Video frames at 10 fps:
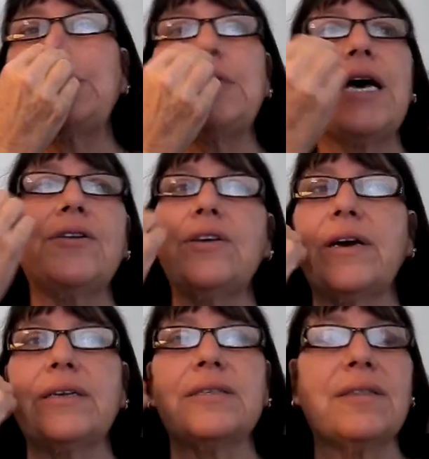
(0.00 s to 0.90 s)
telling you
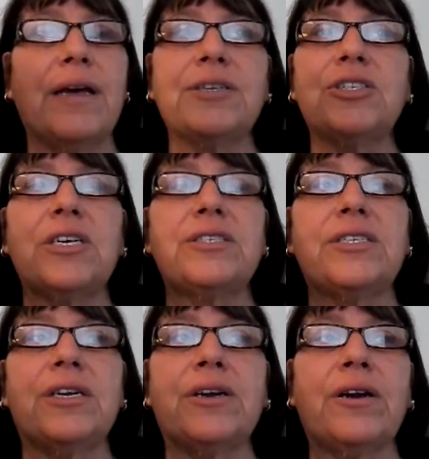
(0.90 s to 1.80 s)
guys, lunch and
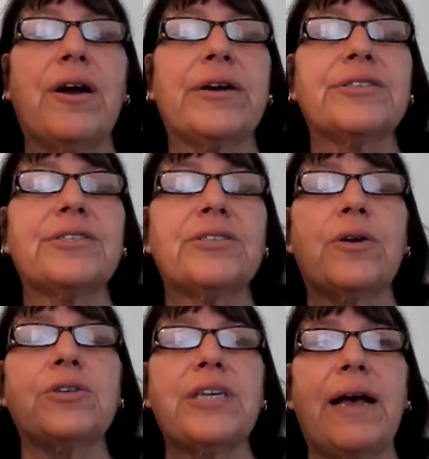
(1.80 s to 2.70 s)
dinner are
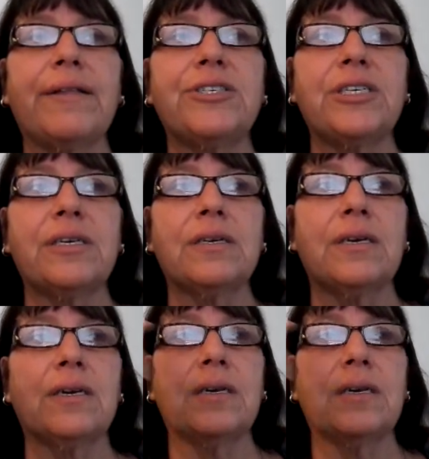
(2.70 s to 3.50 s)
so challenging.